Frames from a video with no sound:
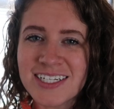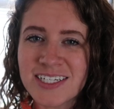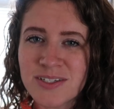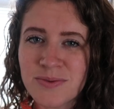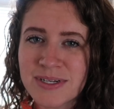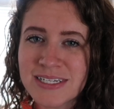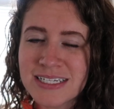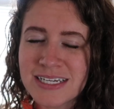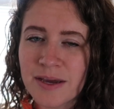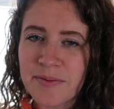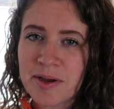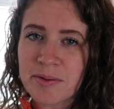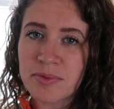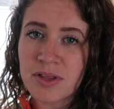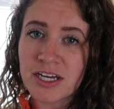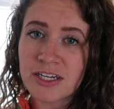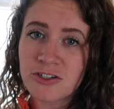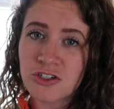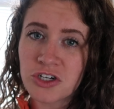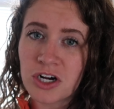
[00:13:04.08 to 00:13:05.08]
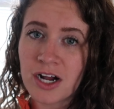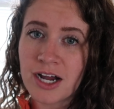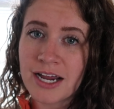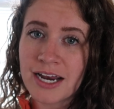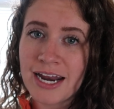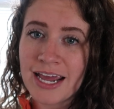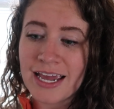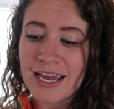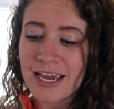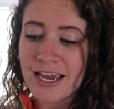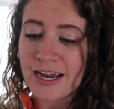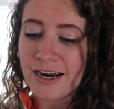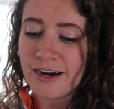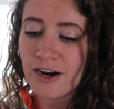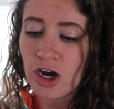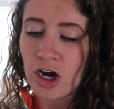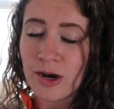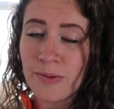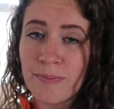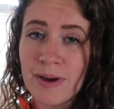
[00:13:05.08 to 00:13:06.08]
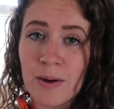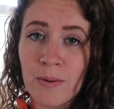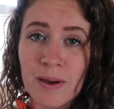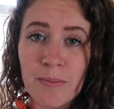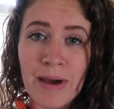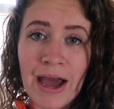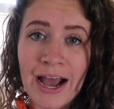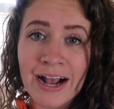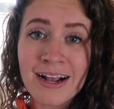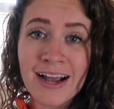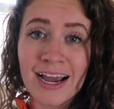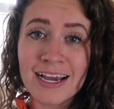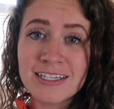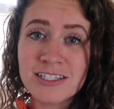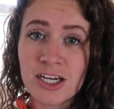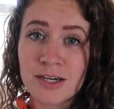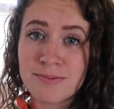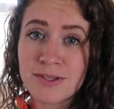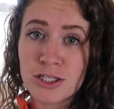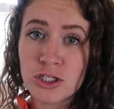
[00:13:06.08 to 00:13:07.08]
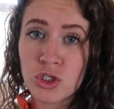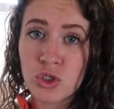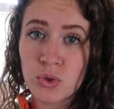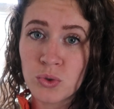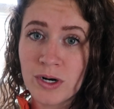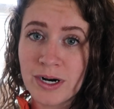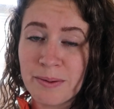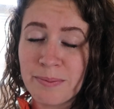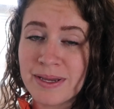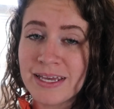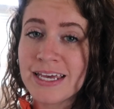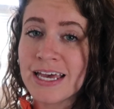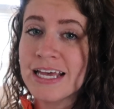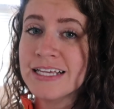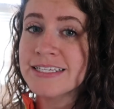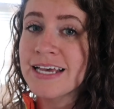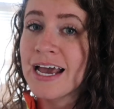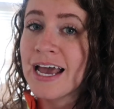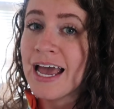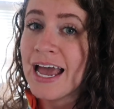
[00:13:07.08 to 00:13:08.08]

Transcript: just went to get my blood drawn, and on my way back I stopped at the store because